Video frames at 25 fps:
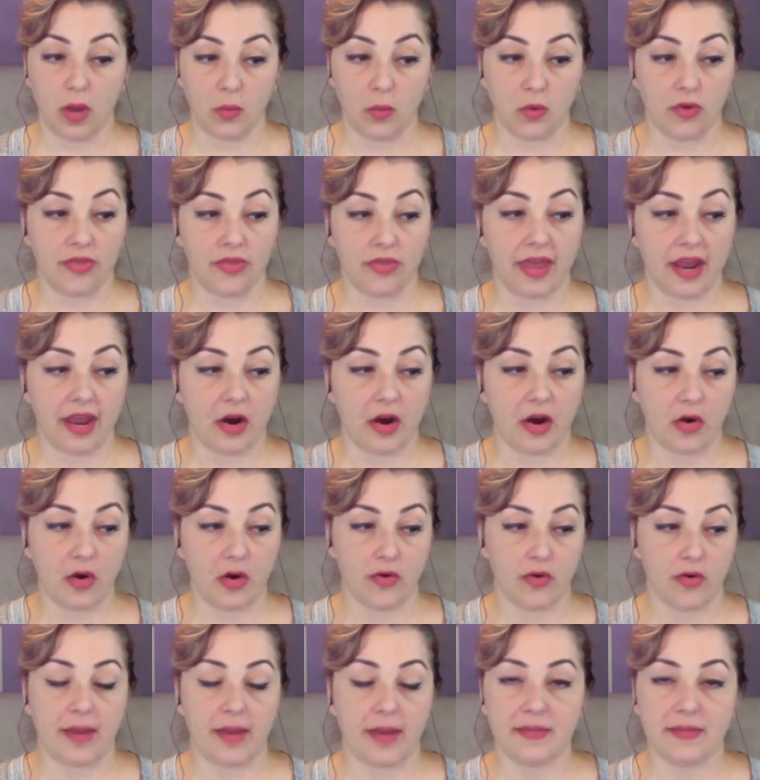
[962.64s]
we're
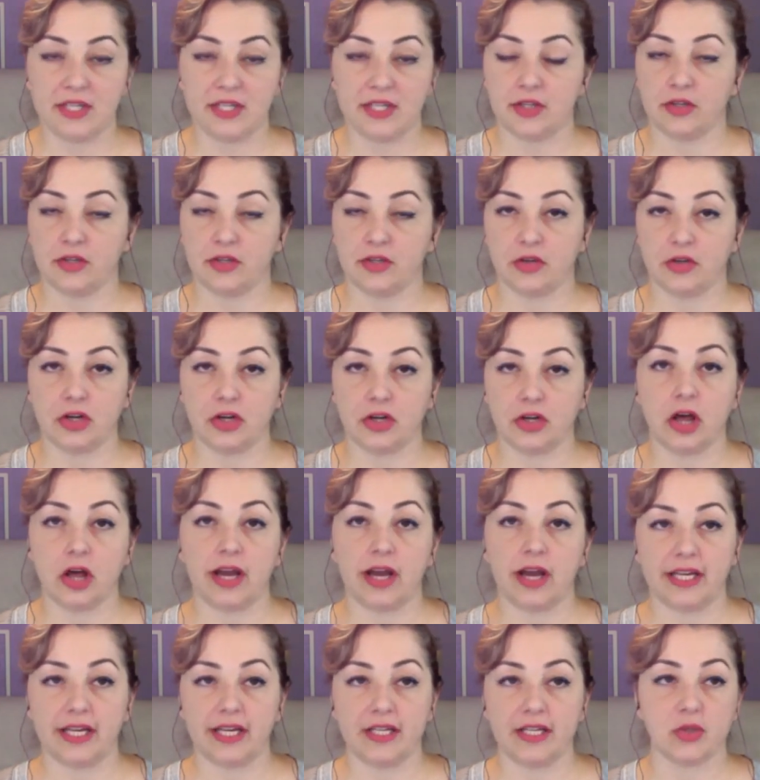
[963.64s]
there or that particular
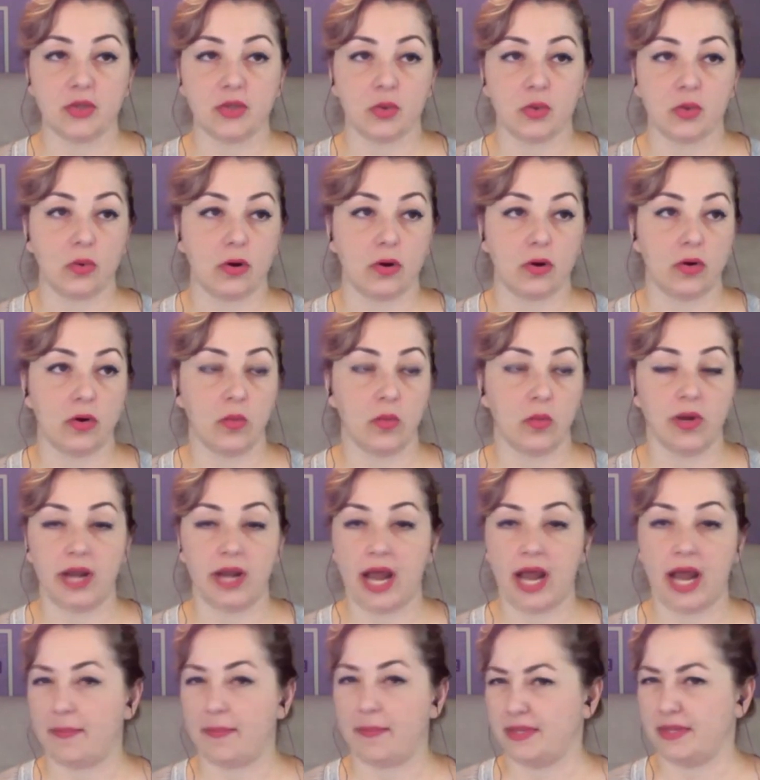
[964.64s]
client or
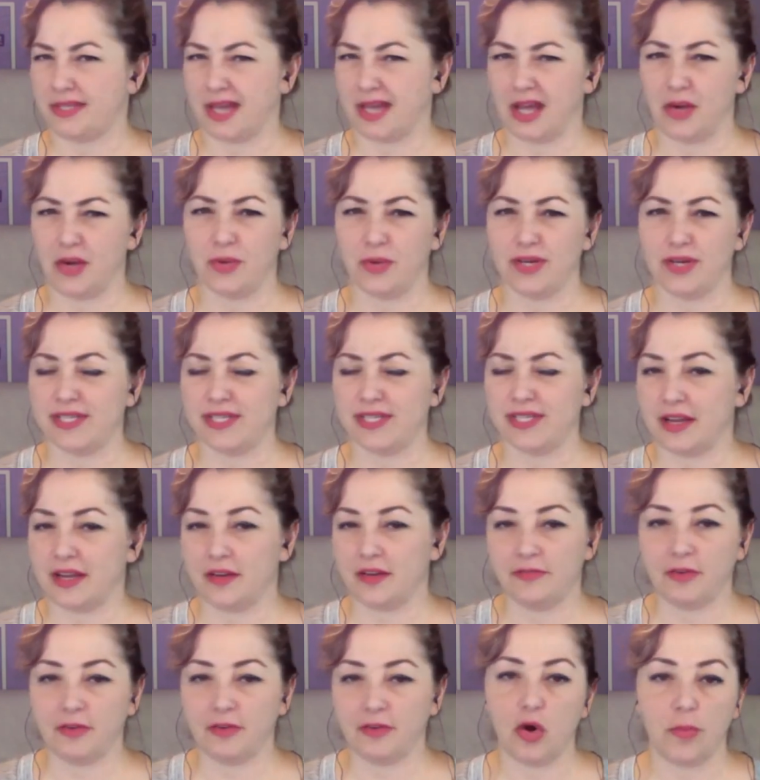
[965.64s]
what happens, I don't want to say
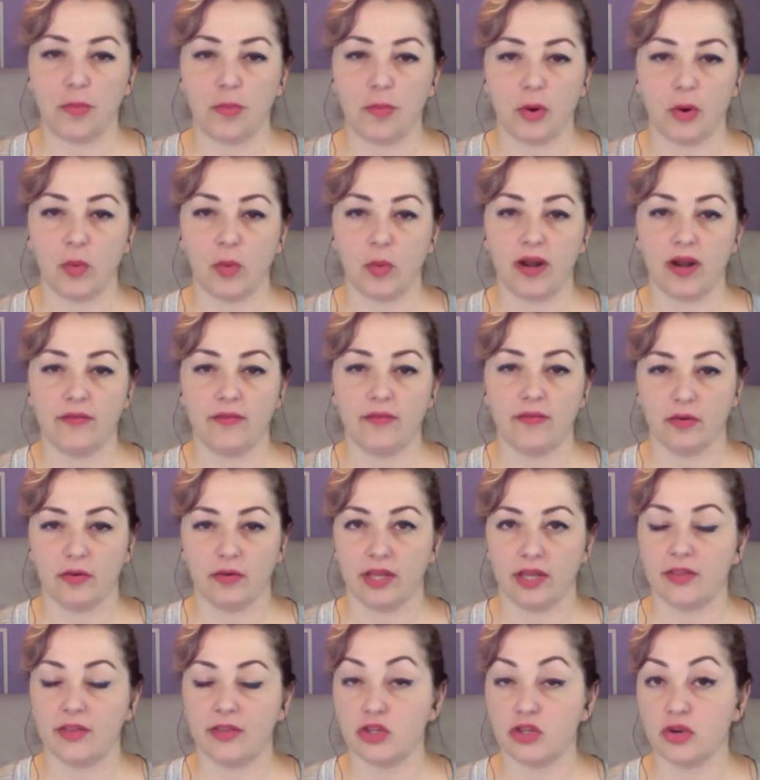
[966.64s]
in vogue, but whatever,
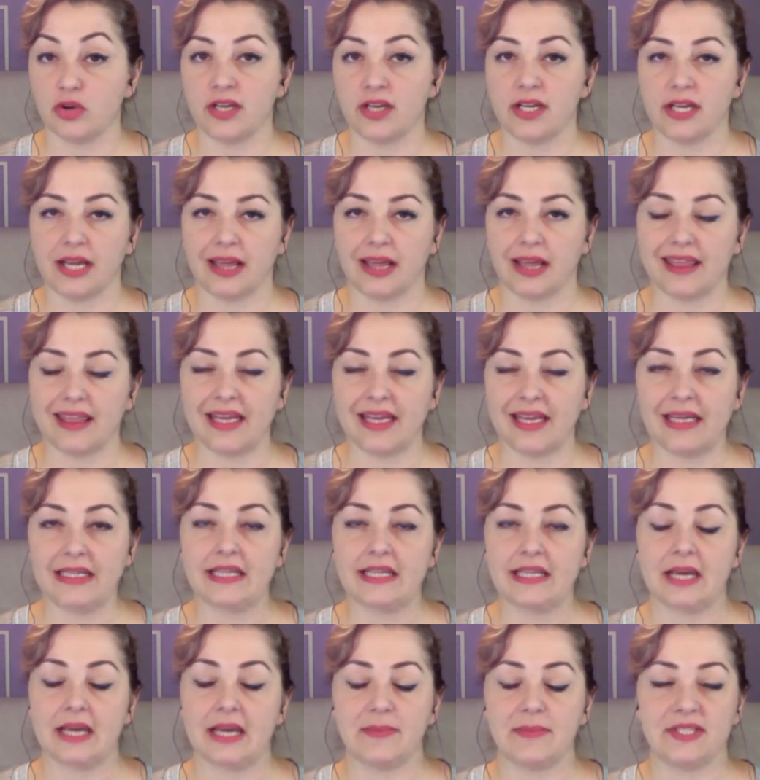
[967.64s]
like the trending thing
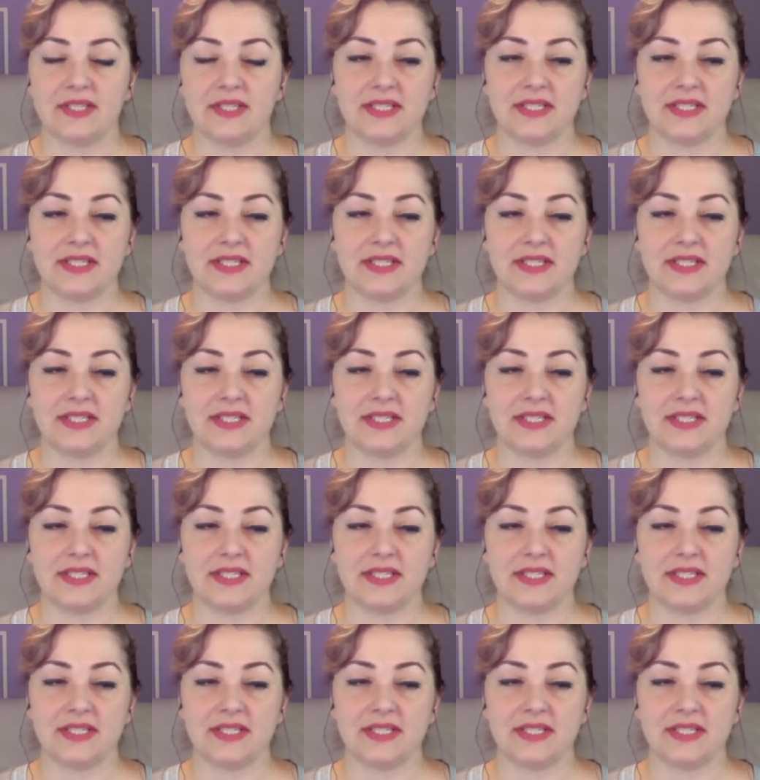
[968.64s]
types.